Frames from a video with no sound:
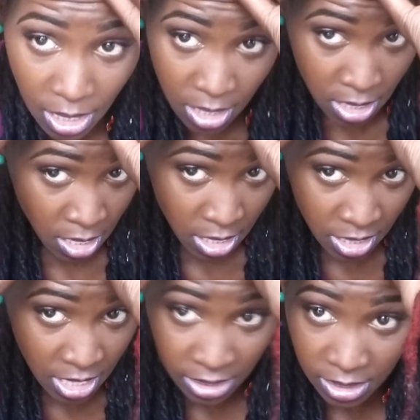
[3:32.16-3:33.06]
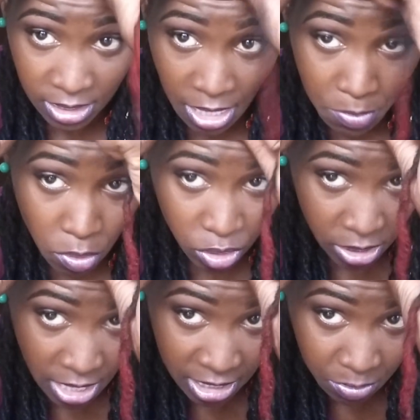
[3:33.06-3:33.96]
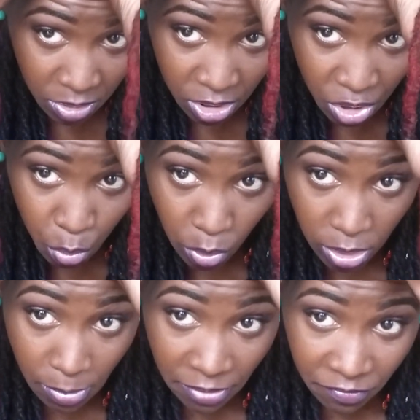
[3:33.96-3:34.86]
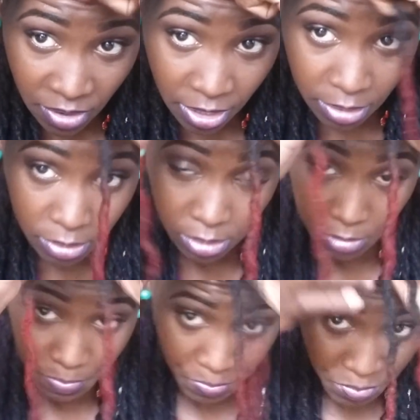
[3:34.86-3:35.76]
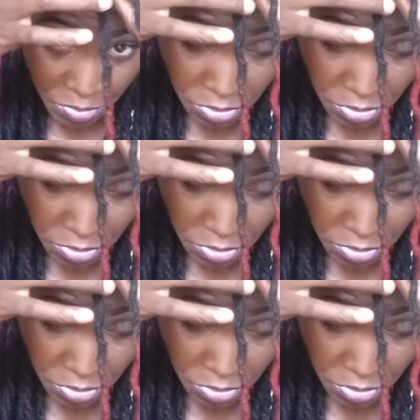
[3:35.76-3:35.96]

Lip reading: it, it's the same motion as me just twirling my fingers.